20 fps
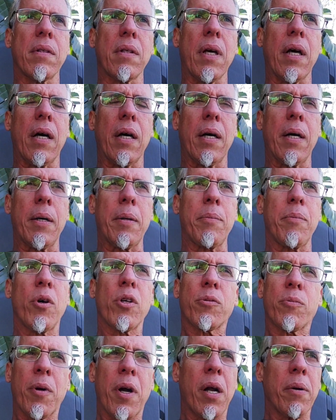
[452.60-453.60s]

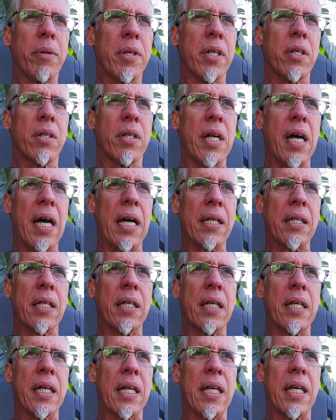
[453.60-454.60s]
most probably you're not
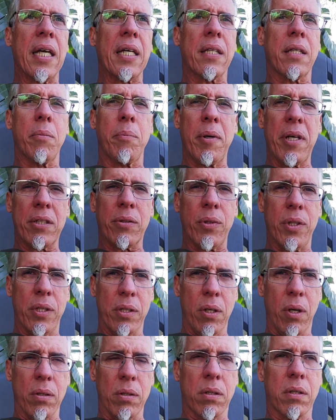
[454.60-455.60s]
gonna get the best
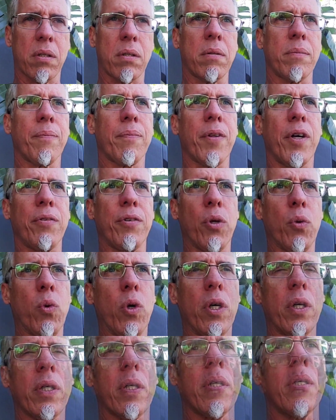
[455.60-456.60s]
results of your
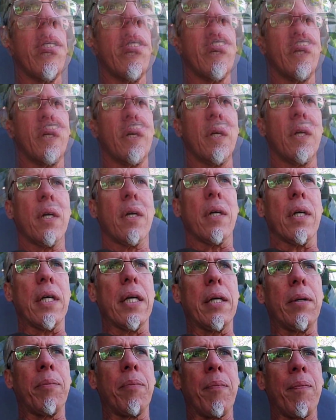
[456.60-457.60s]
work.
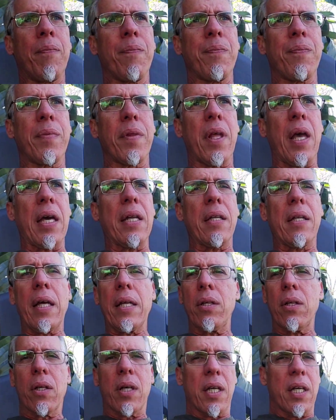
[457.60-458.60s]
Um,
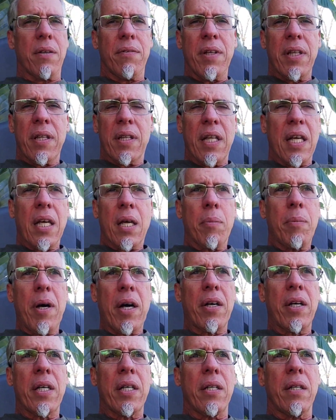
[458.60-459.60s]
and you could even think
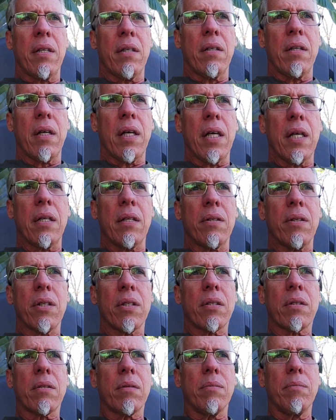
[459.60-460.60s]
about it in
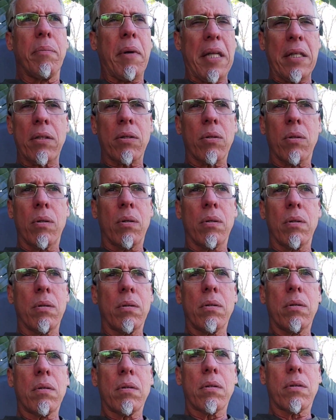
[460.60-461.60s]
just
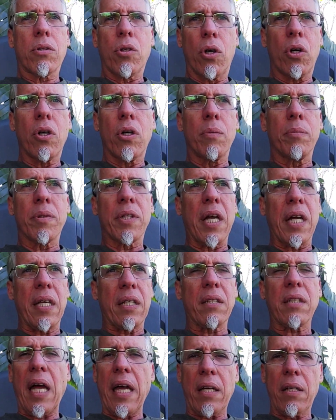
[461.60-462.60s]
mental terms,
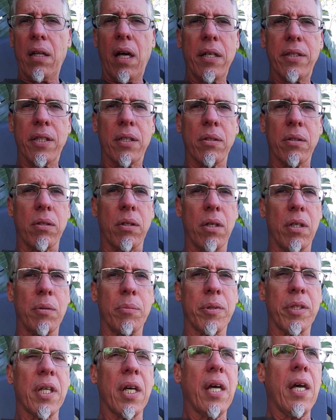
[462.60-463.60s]
like psychological
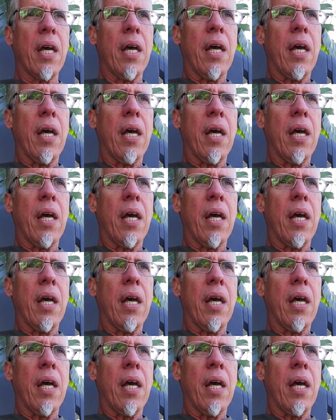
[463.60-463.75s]
terms.